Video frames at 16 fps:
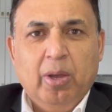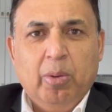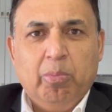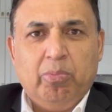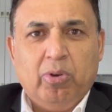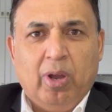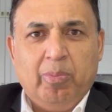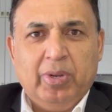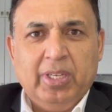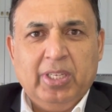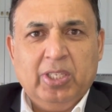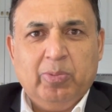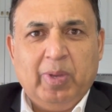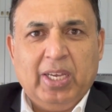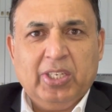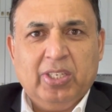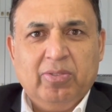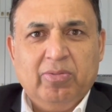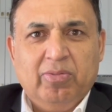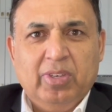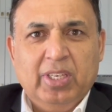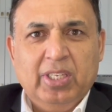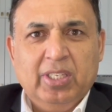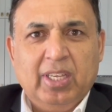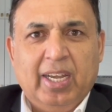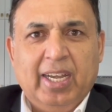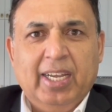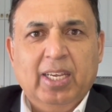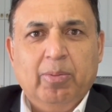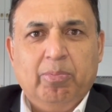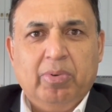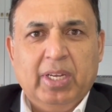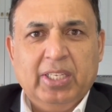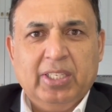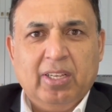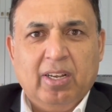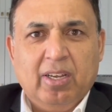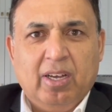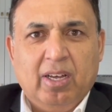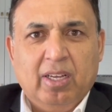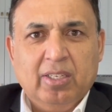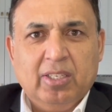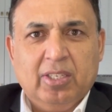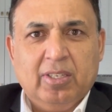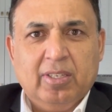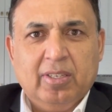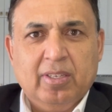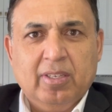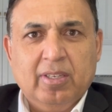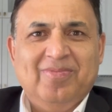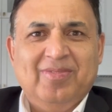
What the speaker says: property inspection fees, or any appraisal costs.